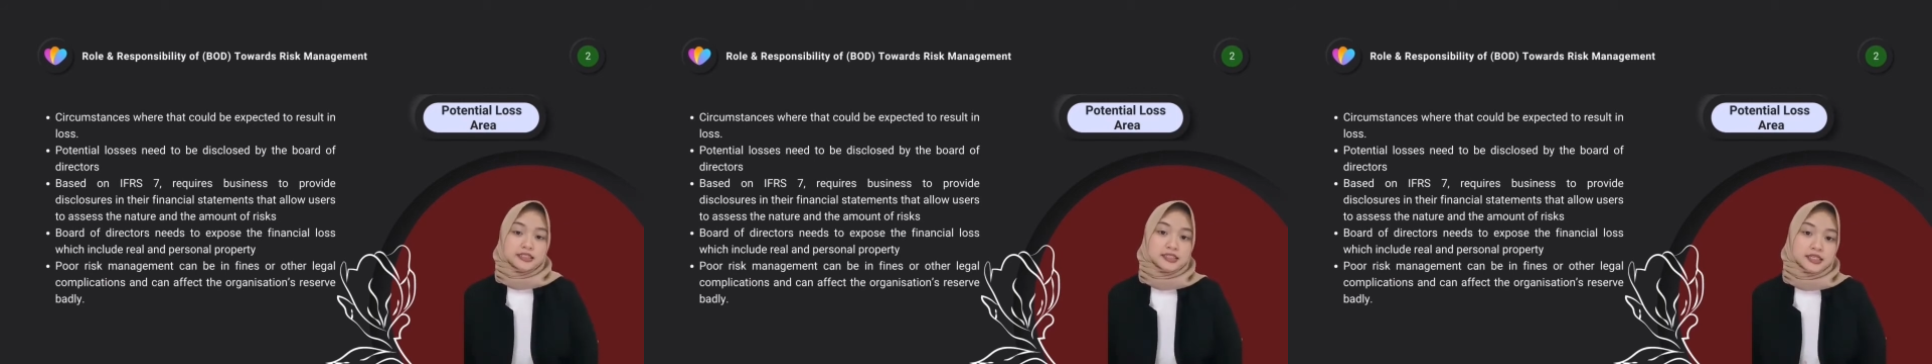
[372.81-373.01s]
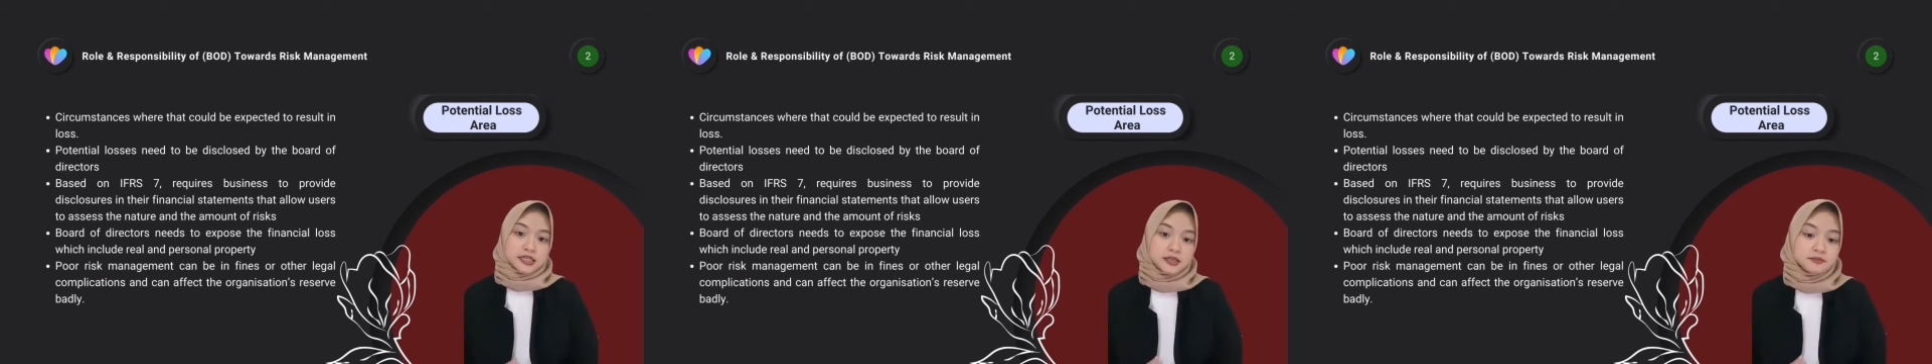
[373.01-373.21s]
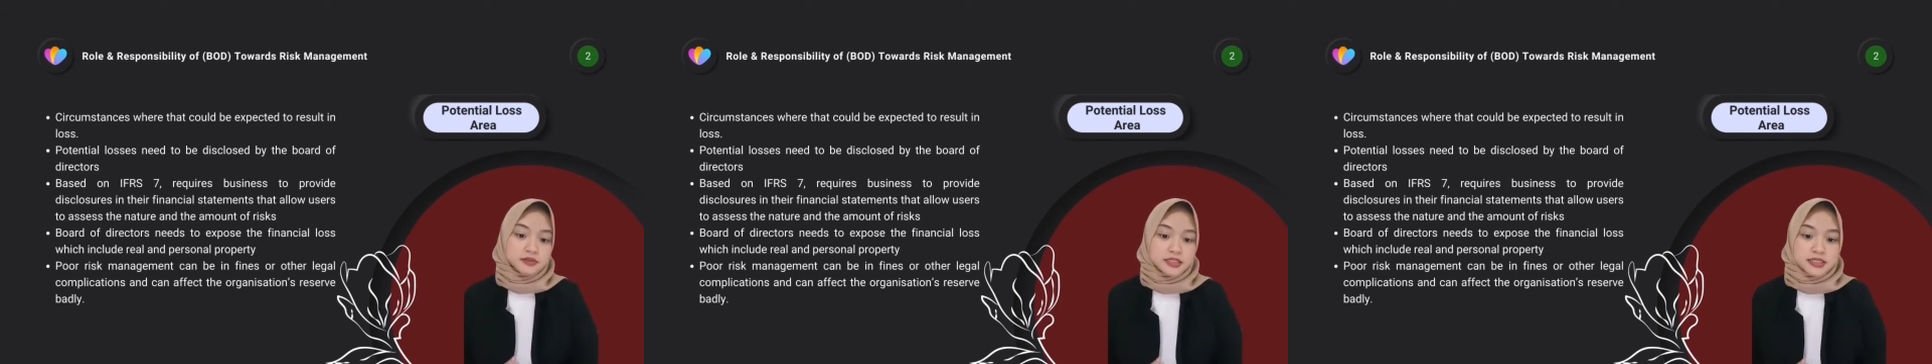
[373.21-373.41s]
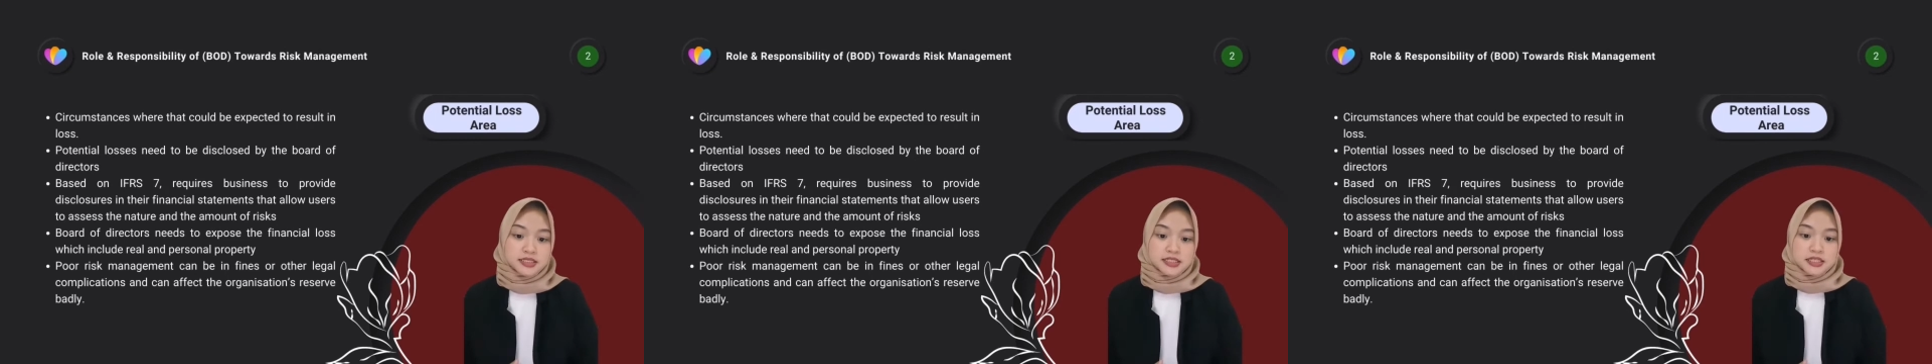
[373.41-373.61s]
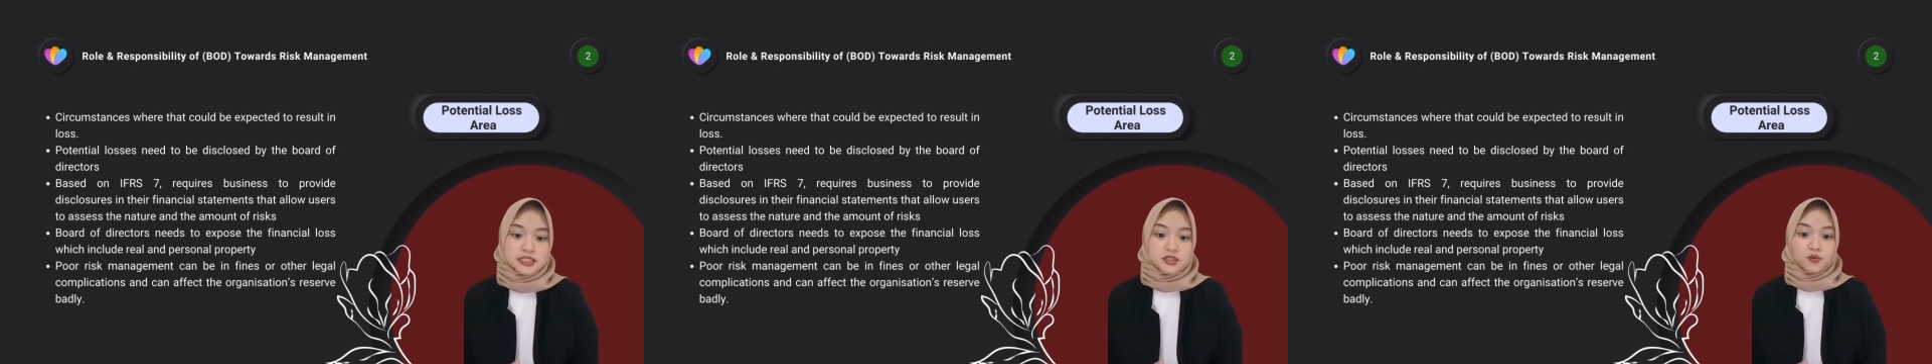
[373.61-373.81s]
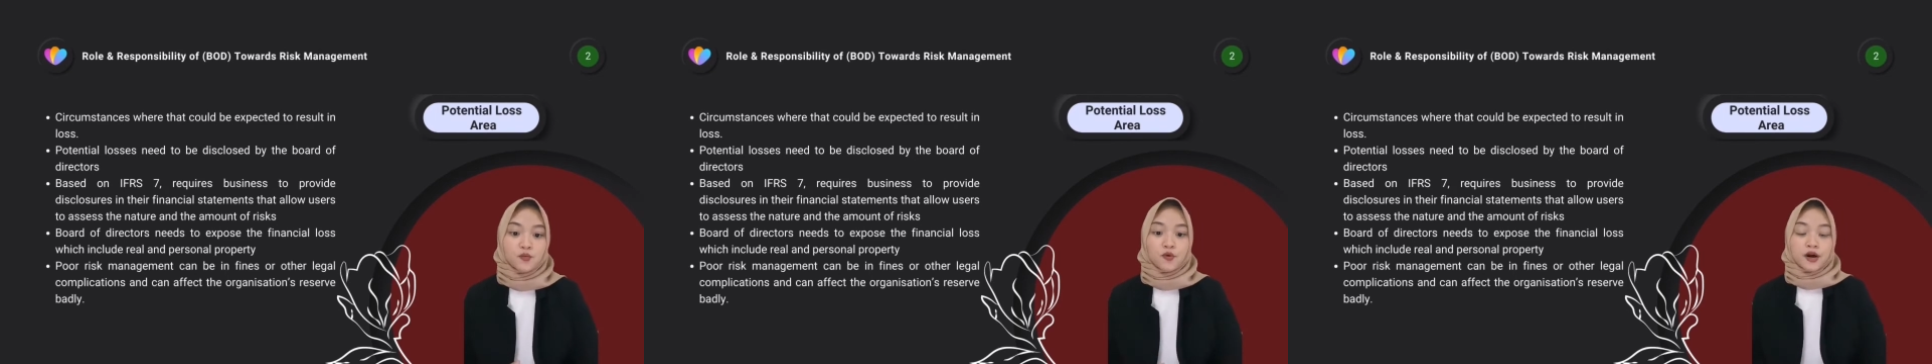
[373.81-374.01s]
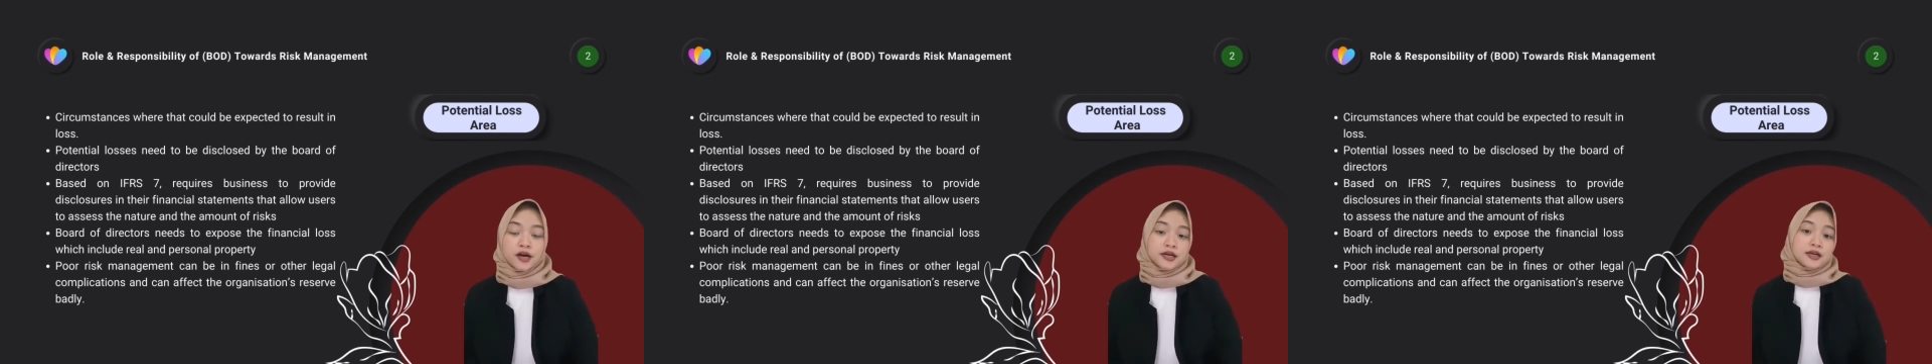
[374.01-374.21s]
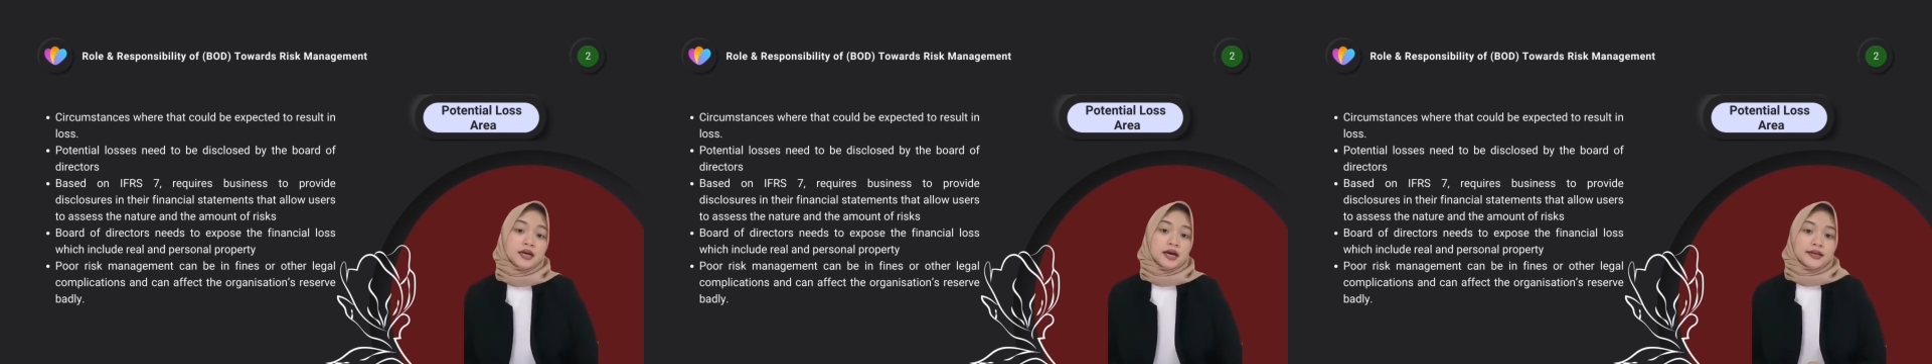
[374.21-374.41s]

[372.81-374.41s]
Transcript: circumstances where